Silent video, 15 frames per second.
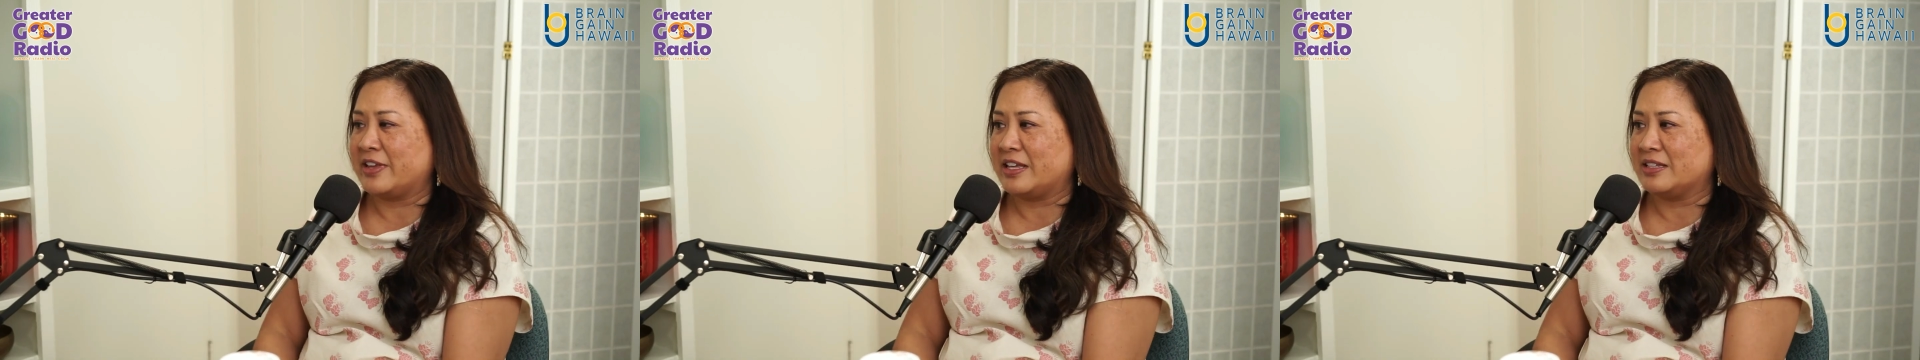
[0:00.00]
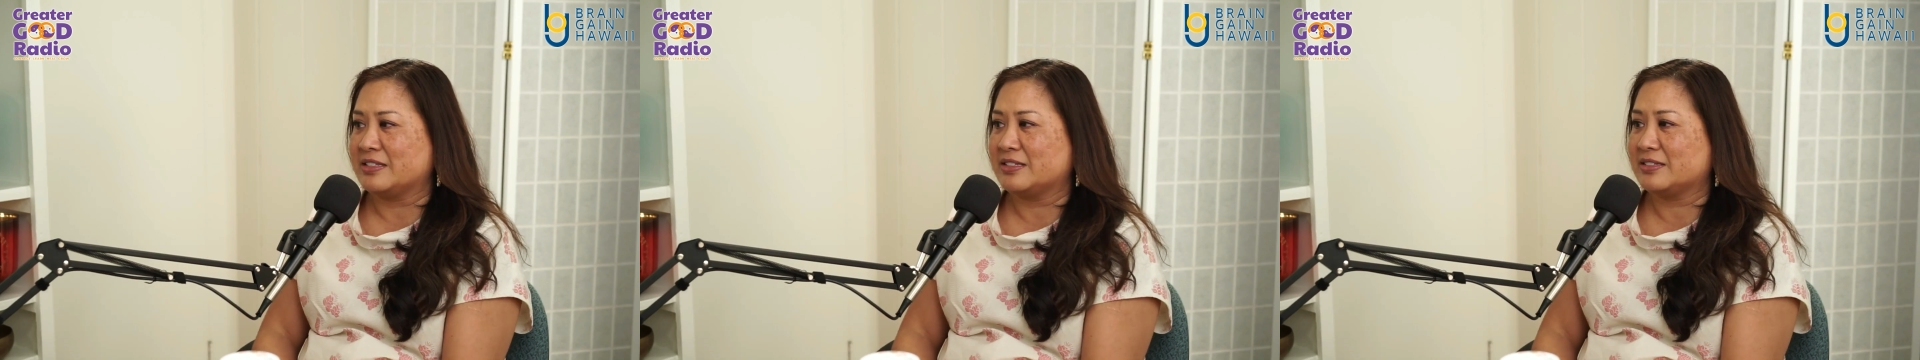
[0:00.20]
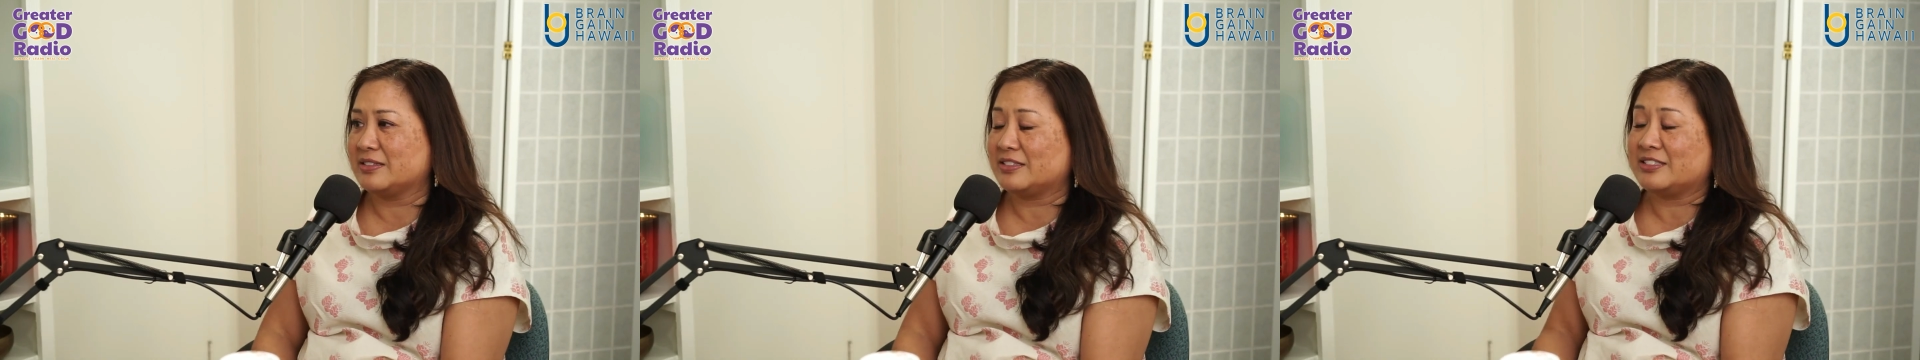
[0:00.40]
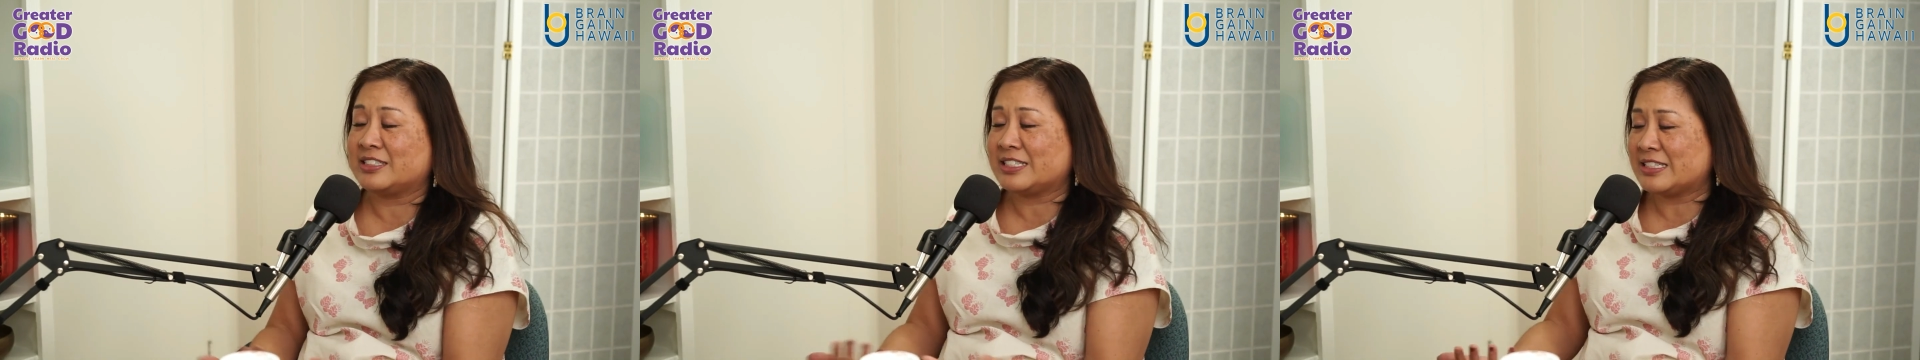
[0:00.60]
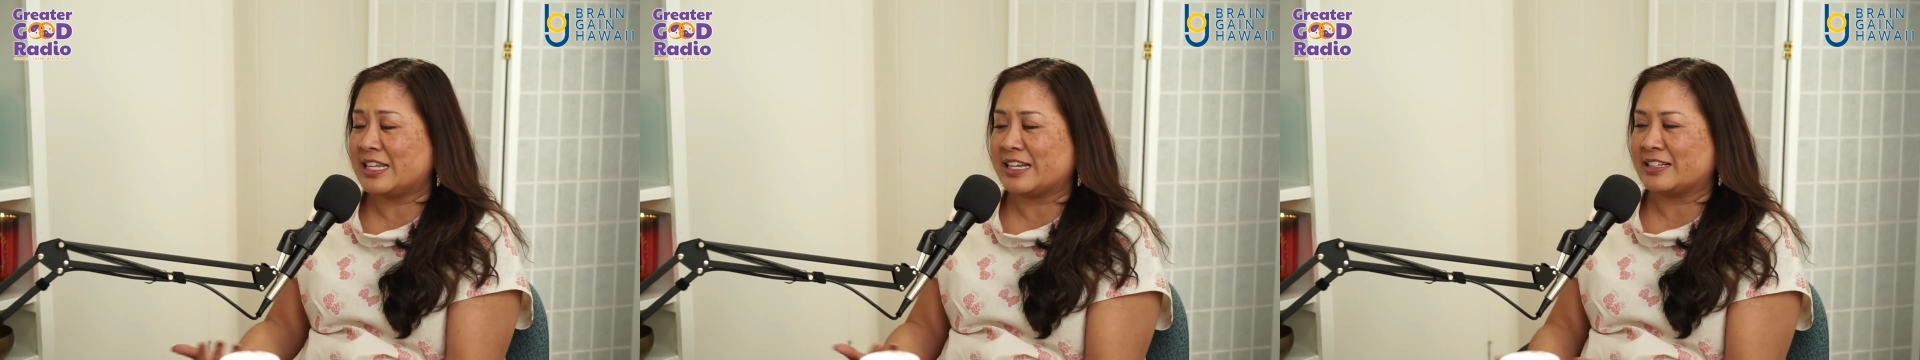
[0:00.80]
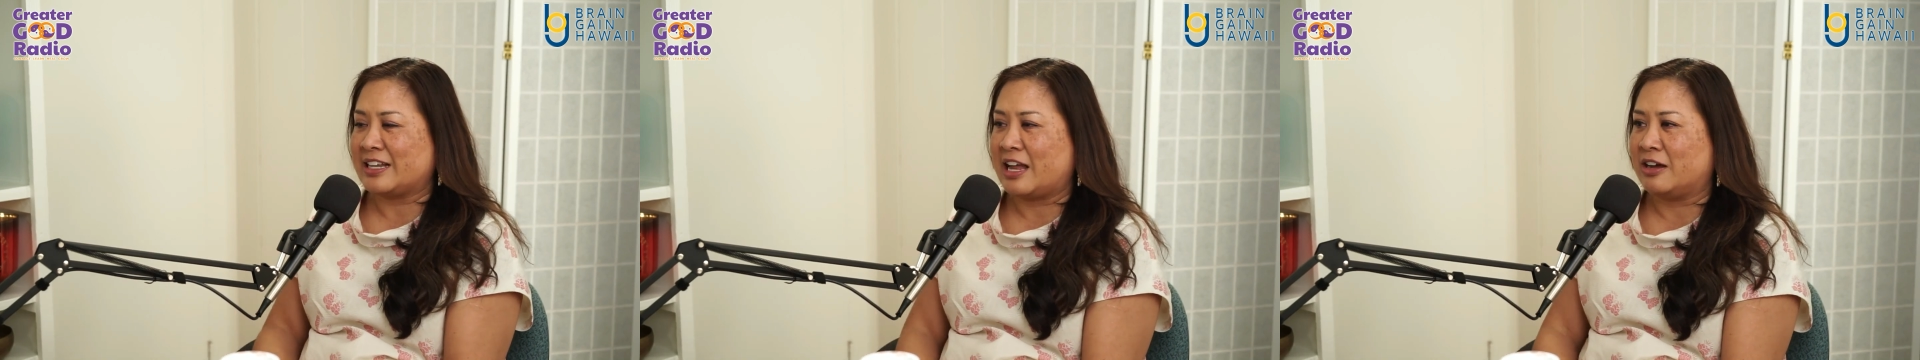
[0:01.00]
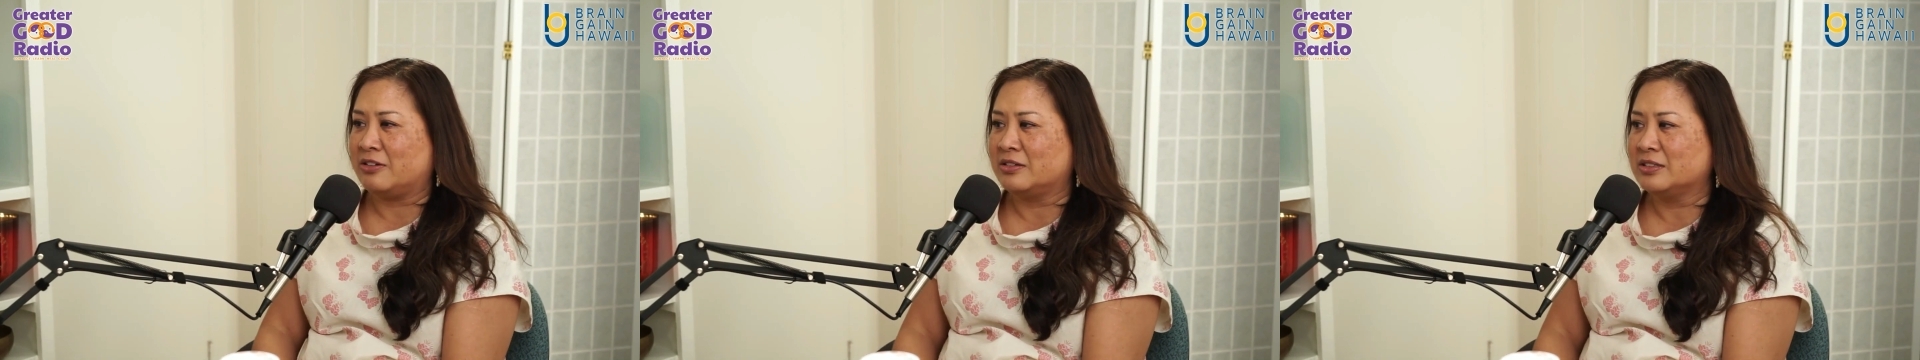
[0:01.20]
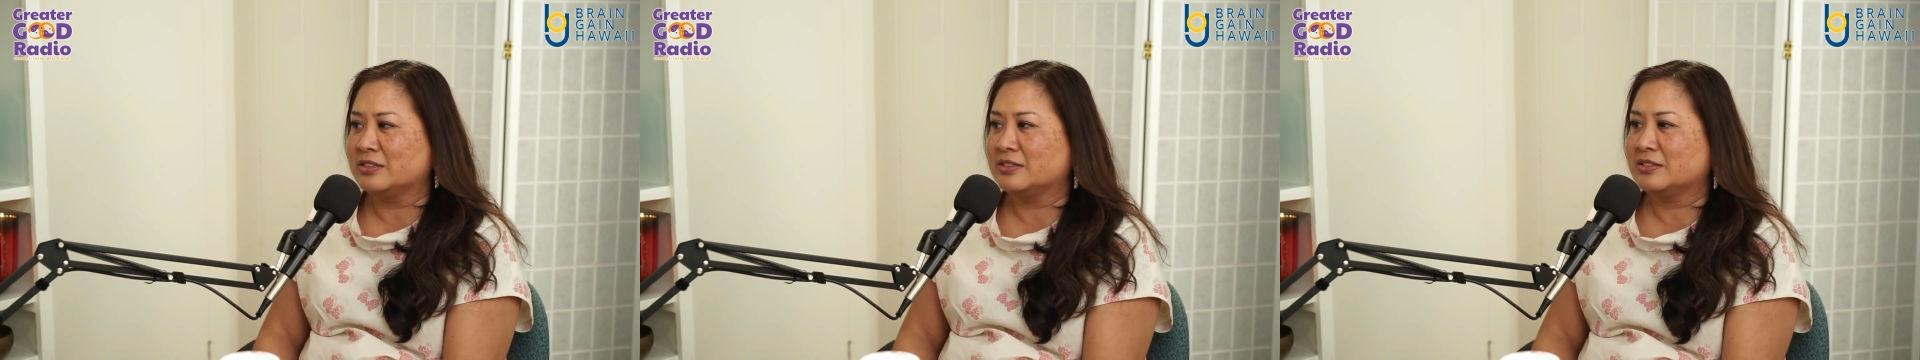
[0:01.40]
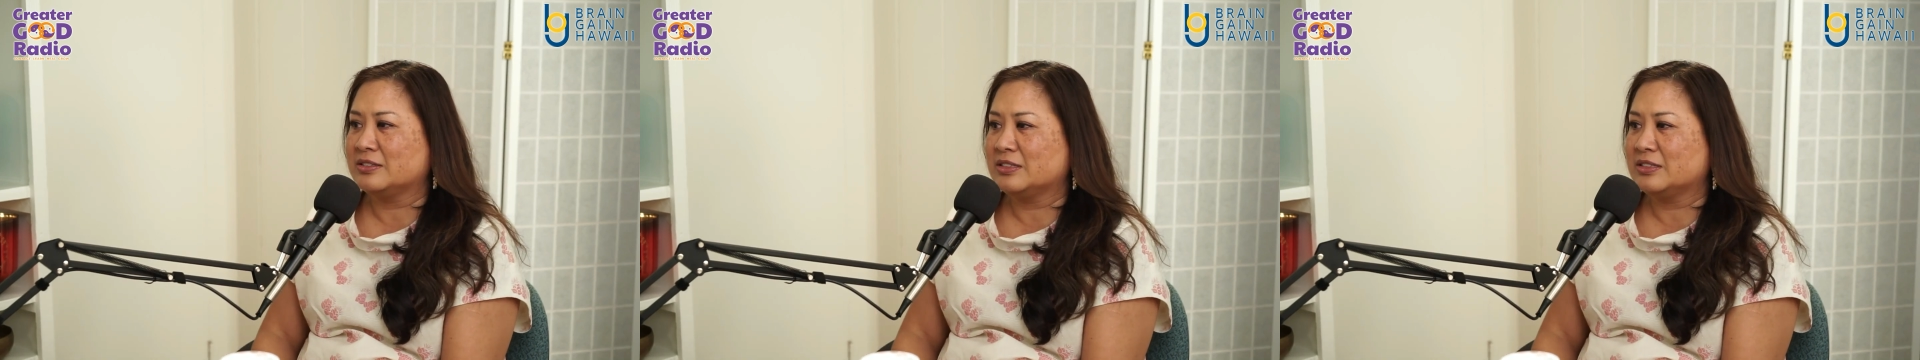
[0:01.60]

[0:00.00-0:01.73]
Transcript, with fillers: face, just like now.